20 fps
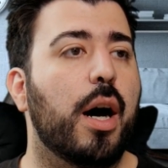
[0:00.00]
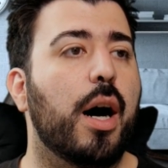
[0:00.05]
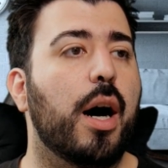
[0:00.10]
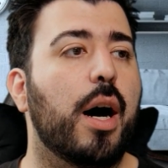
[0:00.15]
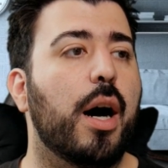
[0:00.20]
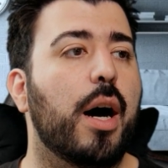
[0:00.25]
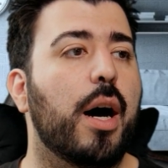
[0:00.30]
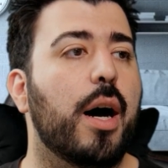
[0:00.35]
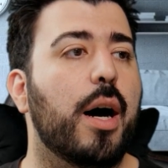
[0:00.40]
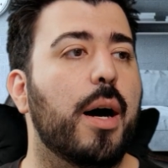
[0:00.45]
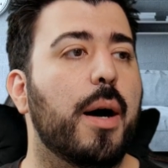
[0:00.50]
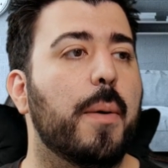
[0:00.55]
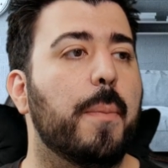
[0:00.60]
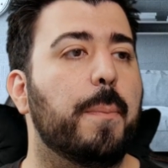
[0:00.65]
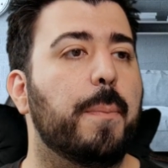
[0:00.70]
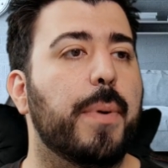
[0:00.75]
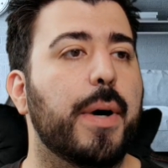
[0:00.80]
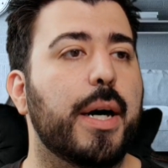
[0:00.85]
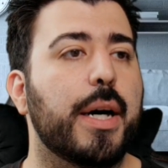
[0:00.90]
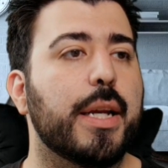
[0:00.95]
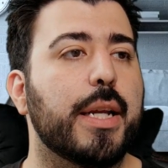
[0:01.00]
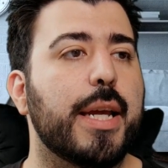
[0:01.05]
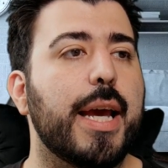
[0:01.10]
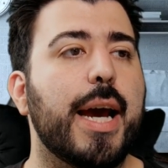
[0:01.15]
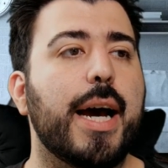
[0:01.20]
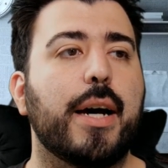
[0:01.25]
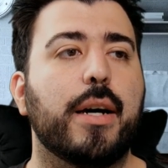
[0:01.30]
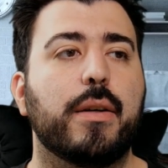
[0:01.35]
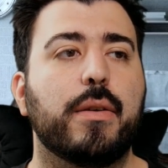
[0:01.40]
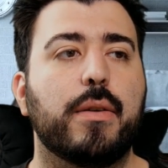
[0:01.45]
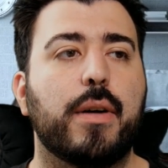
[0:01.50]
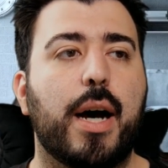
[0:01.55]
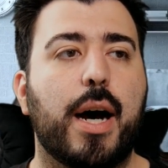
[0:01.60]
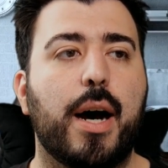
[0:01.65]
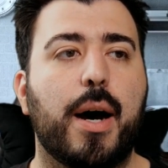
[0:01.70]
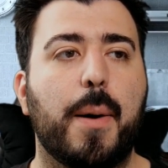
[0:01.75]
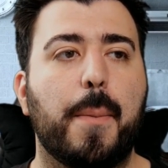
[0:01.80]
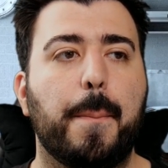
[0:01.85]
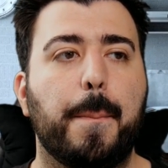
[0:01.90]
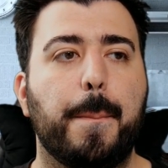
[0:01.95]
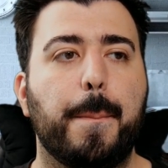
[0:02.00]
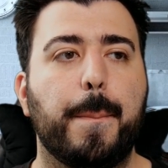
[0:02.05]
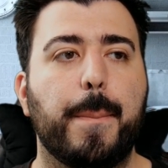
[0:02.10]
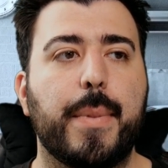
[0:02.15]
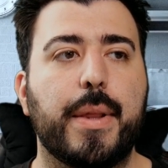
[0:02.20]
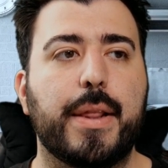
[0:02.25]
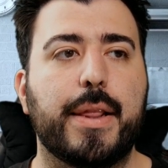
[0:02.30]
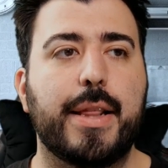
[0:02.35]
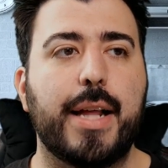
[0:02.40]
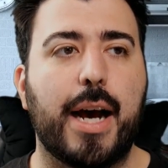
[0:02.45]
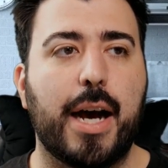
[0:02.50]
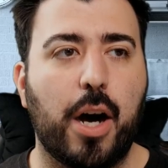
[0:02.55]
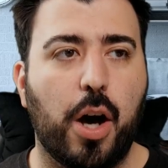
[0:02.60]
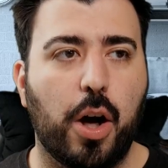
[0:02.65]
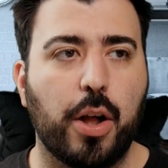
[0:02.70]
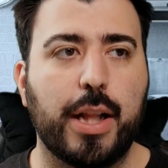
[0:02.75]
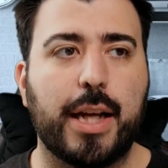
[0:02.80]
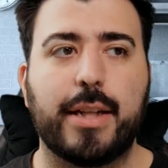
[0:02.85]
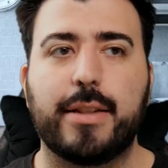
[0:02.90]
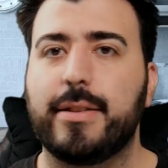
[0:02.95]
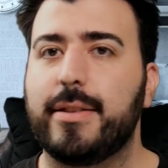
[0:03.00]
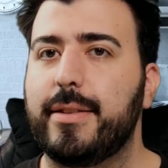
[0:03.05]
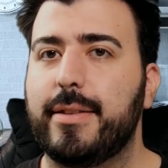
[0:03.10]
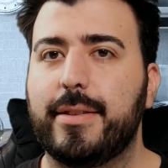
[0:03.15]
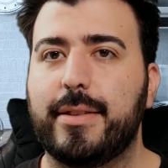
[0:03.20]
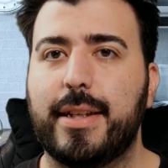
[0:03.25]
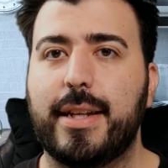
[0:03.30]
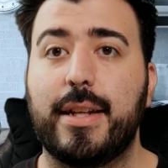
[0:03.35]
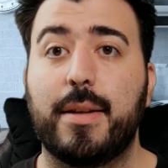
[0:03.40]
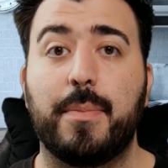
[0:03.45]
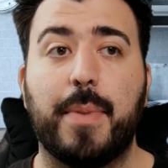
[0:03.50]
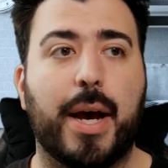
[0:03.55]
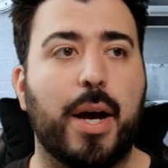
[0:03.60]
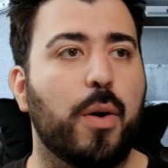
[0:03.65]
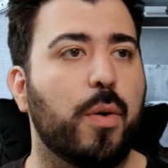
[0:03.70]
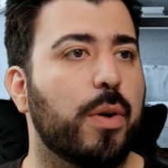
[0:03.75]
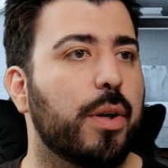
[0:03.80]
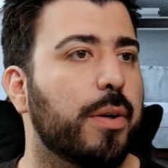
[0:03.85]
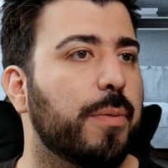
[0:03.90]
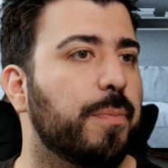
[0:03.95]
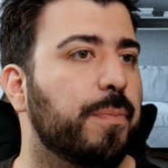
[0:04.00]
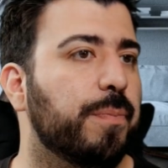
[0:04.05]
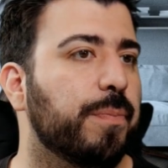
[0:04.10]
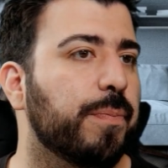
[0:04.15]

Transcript: Uh, but yeah, um, that all that is inbound.